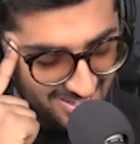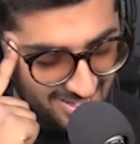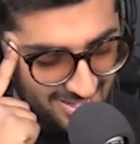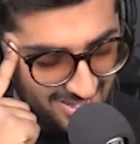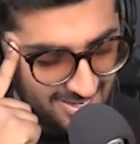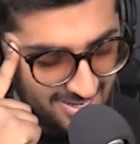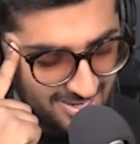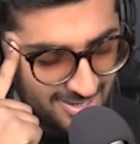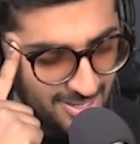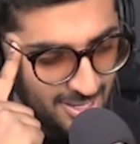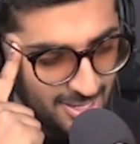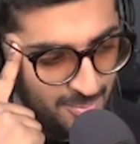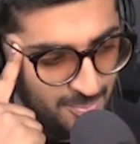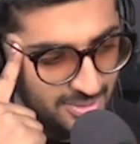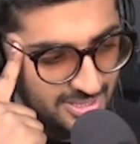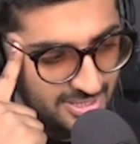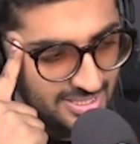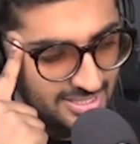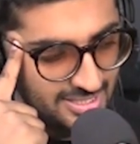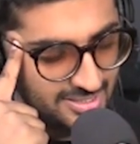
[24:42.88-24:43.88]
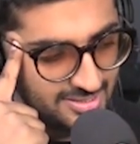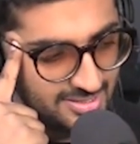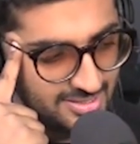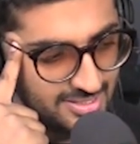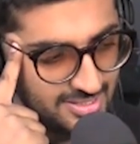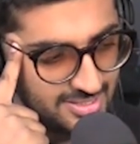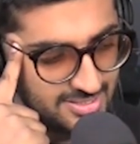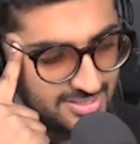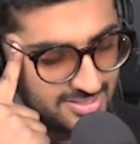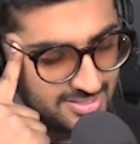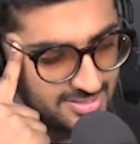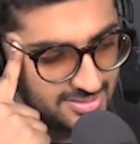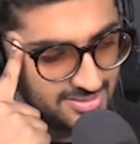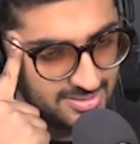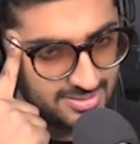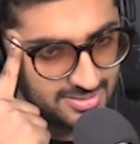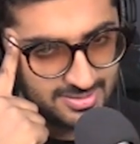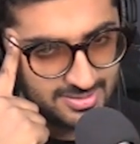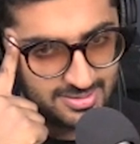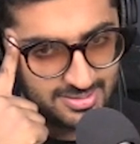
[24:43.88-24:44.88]
I can't help but think there's
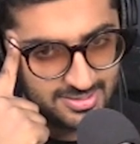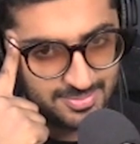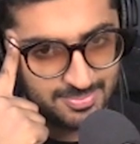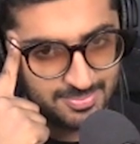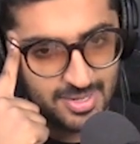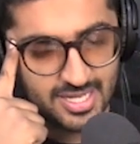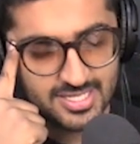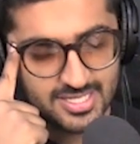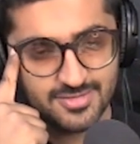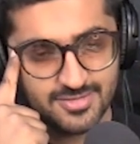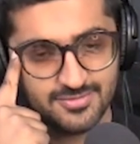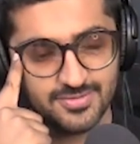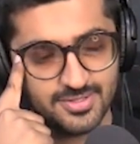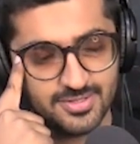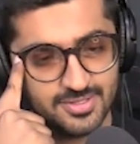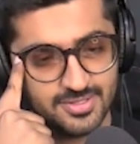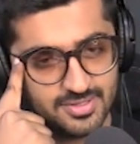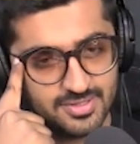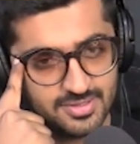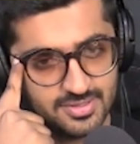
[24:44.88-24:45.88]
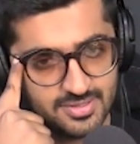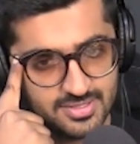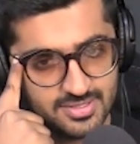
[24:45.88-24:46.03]
a, there's a massive uh,